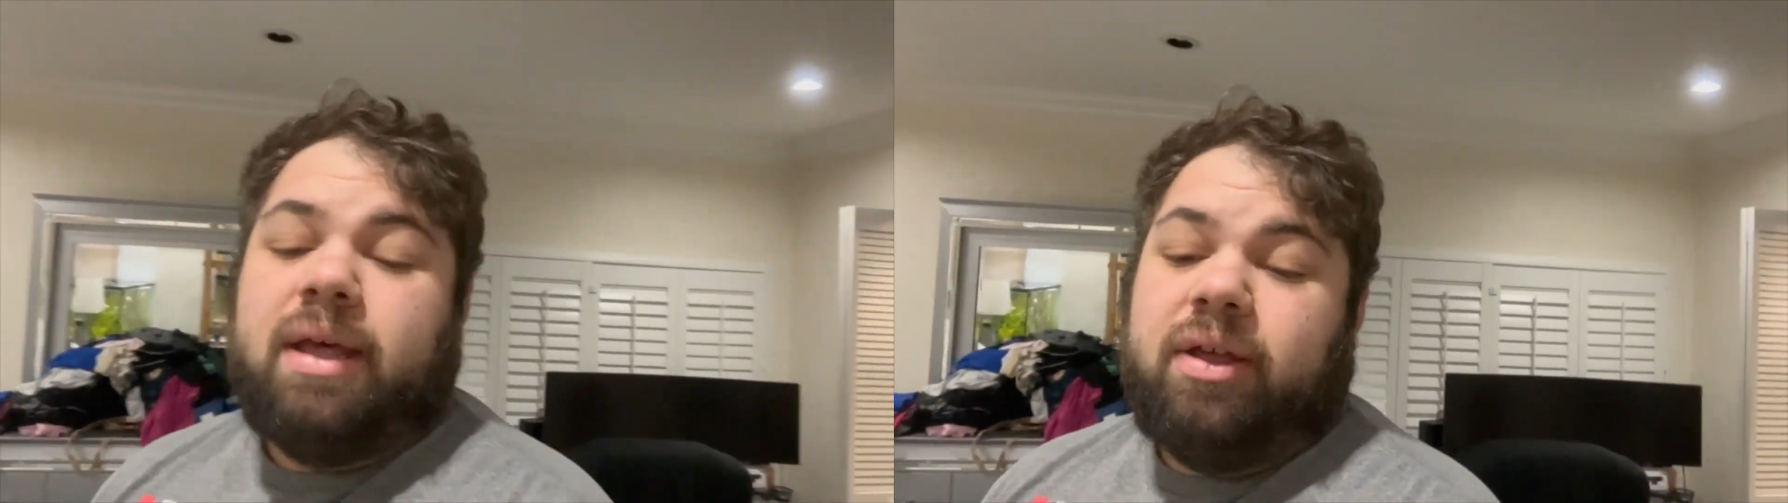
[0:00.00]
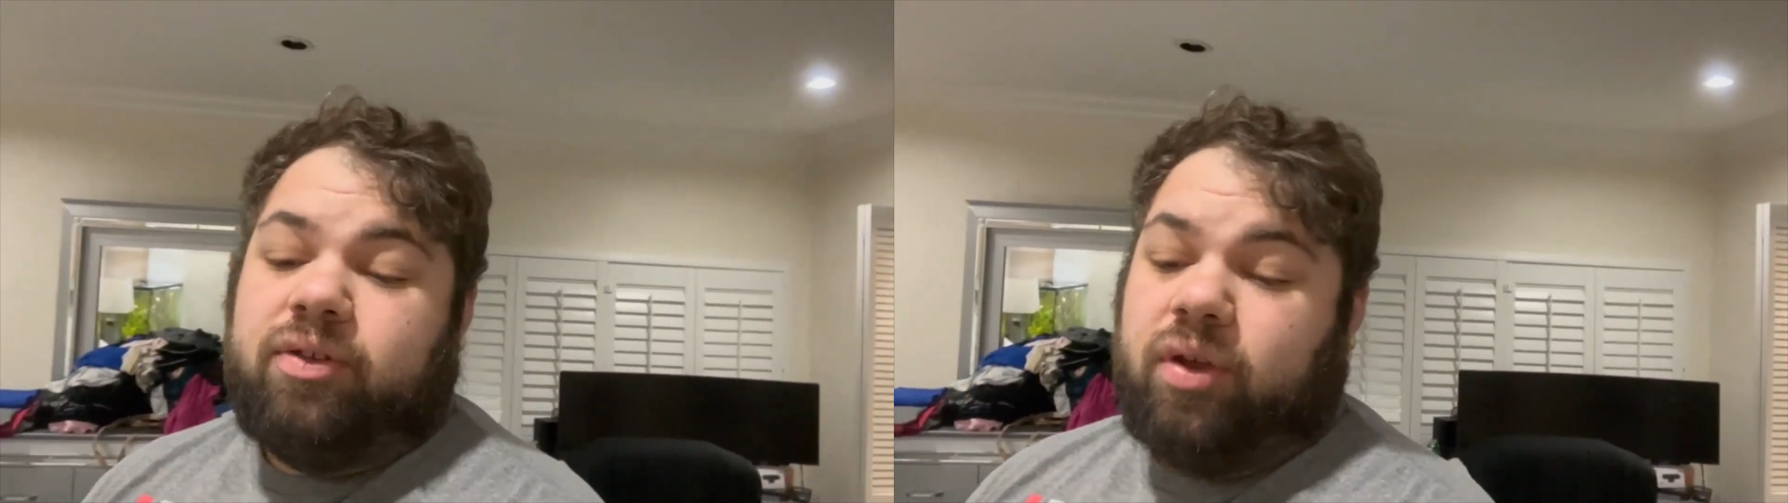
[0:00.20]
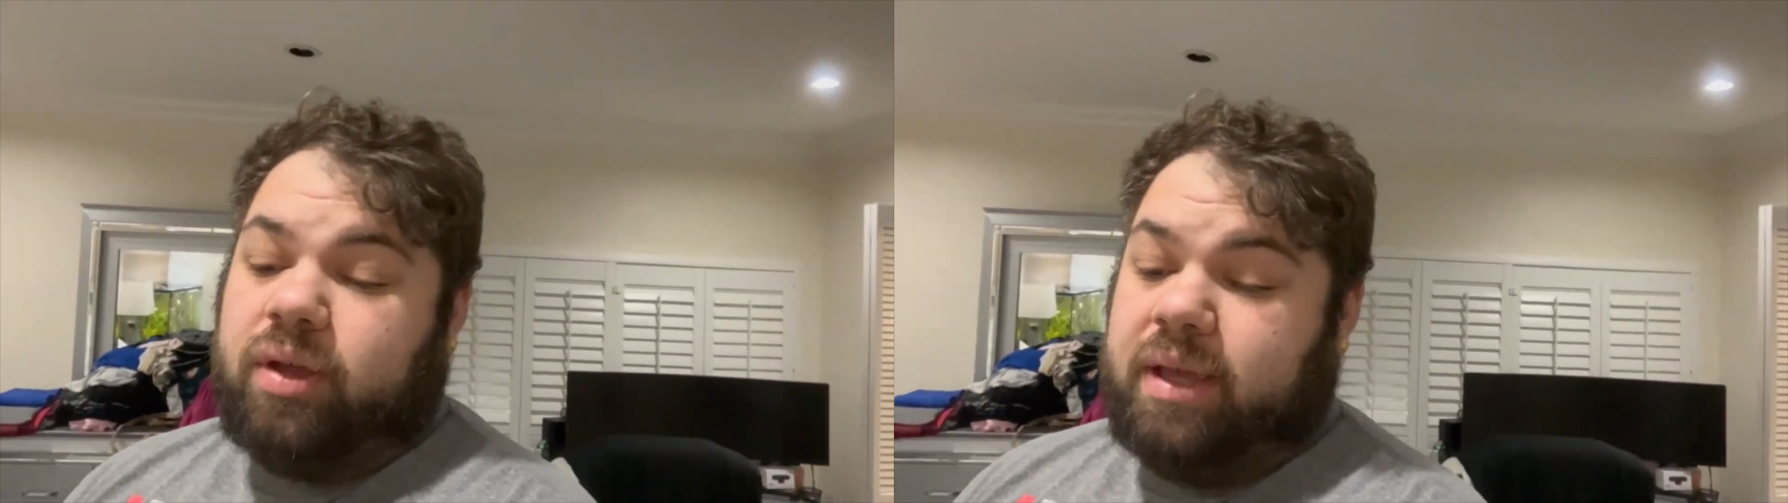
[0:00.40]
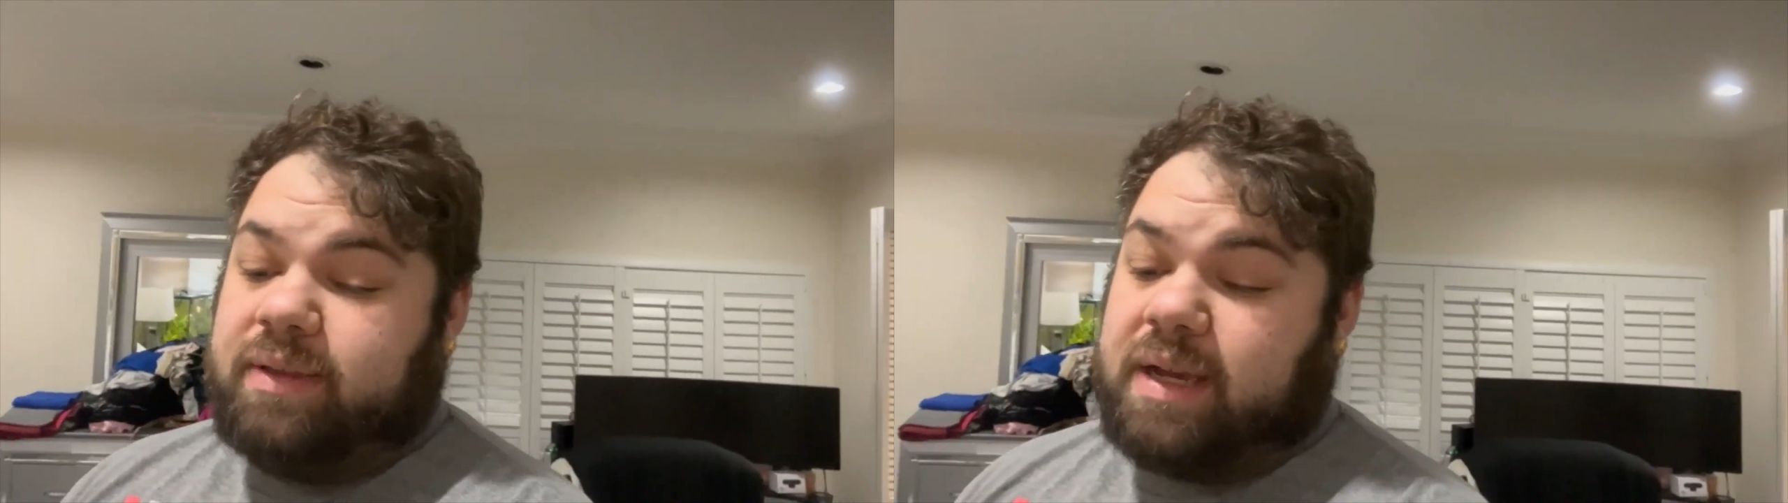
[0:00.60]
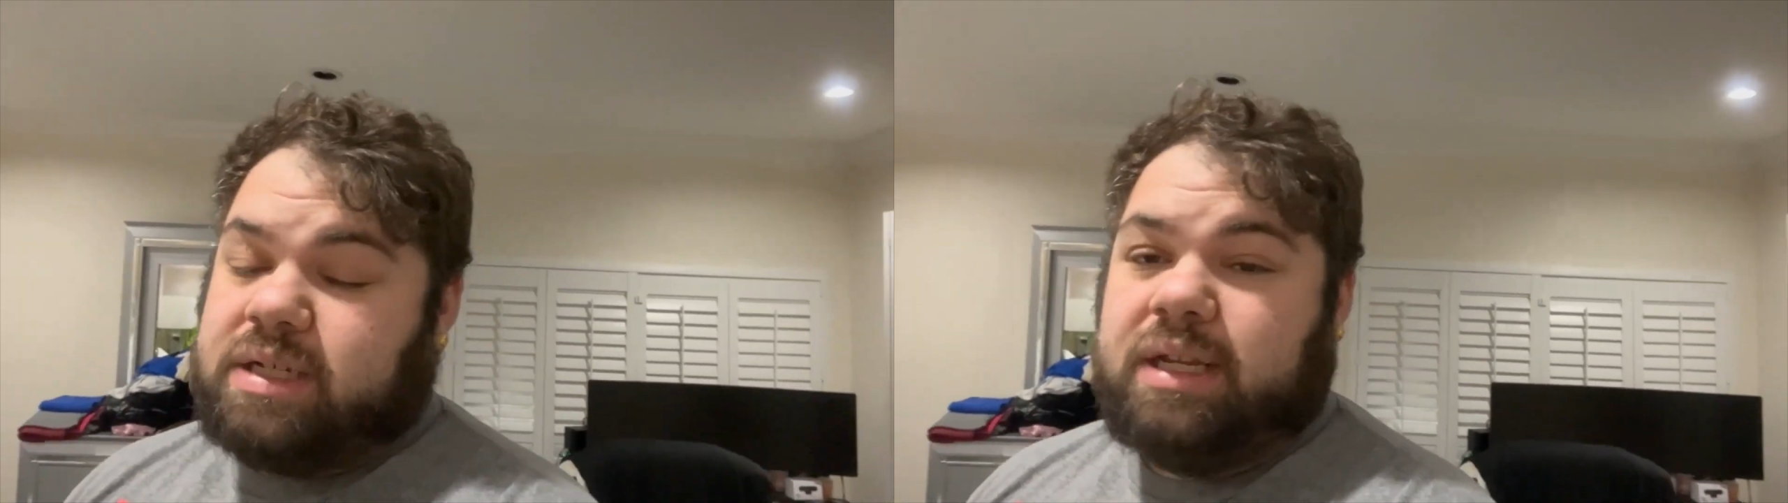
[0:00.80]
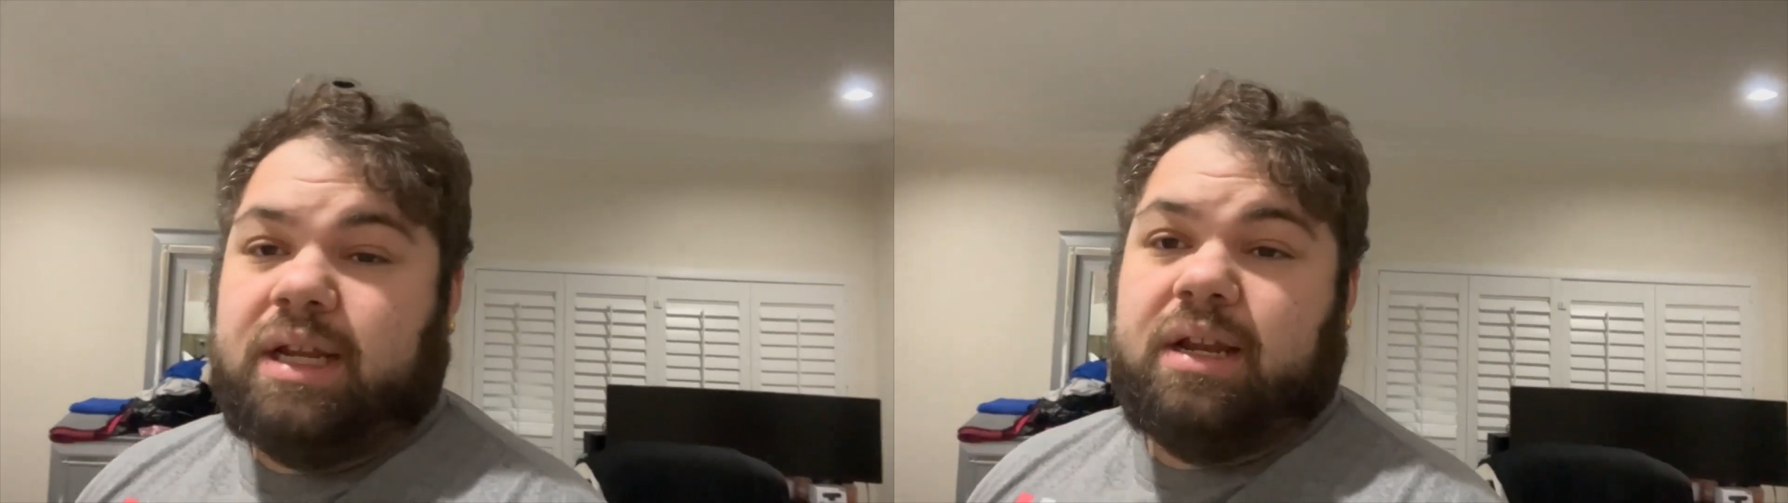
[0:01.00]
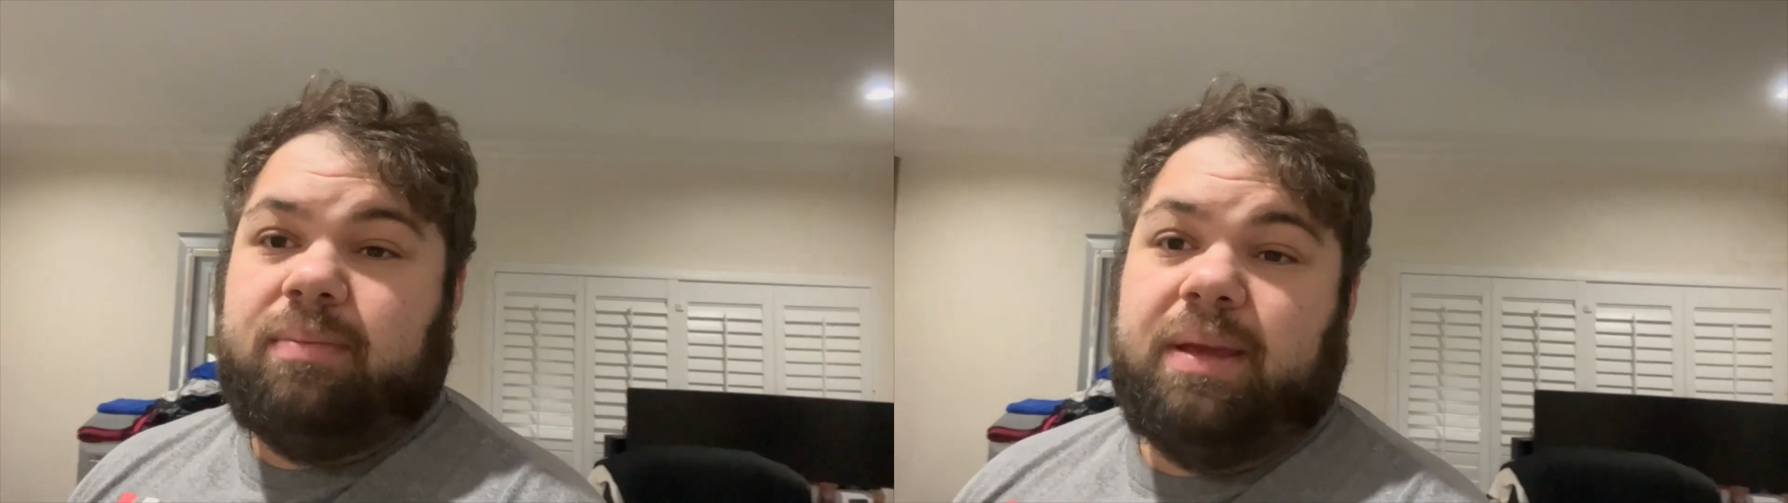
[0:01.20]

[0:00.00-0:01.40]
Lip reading: So he's actually gonna